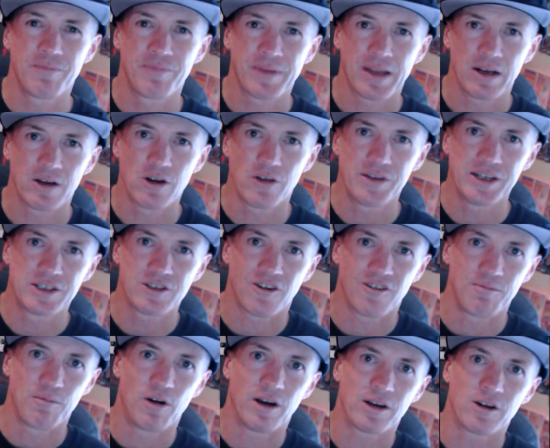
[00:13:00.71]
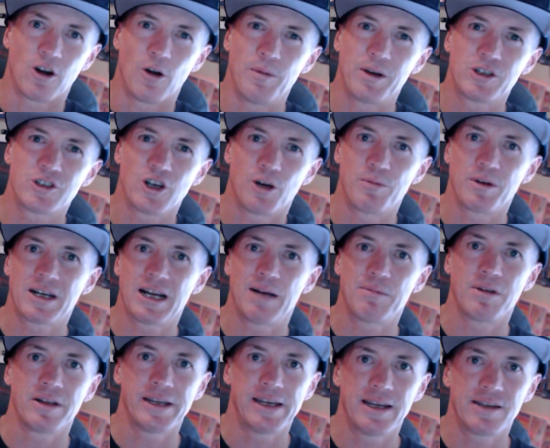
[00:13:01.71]
Got this off my comic shop a couple
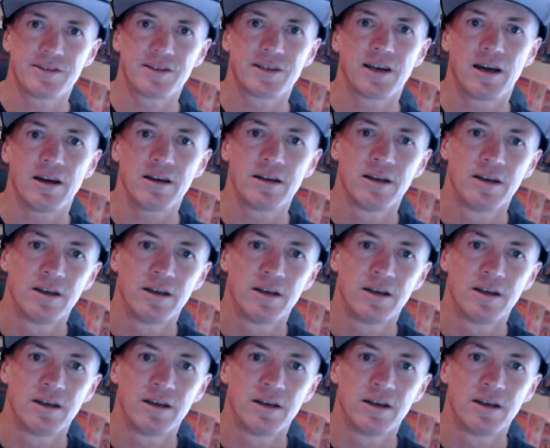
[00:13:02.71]
of years ago.